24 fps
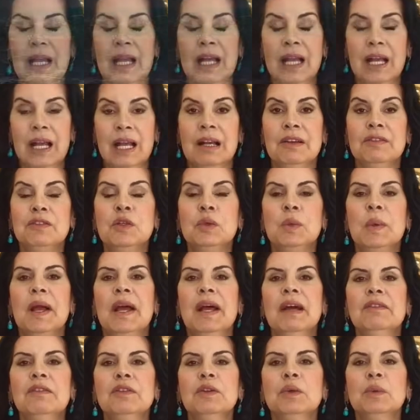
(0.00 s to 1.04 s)
Have you
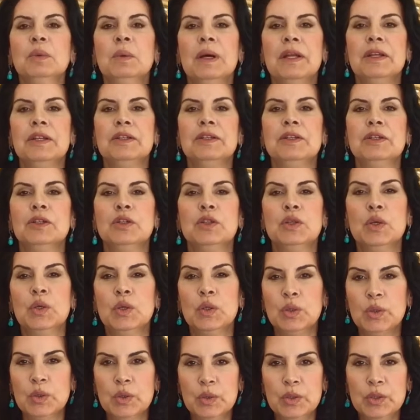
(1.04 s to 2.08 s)
ever wondered
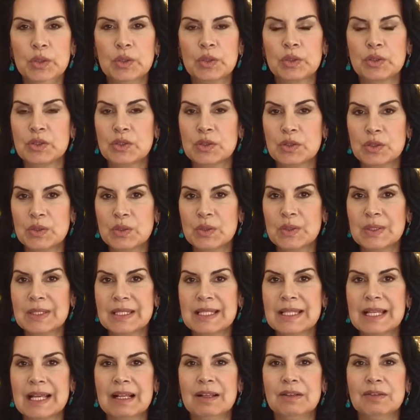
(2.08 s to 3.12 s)
who your true
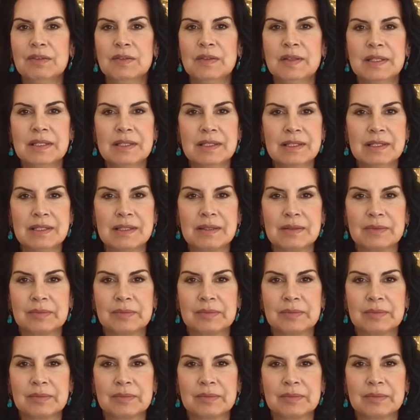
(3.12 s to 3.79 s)
self is?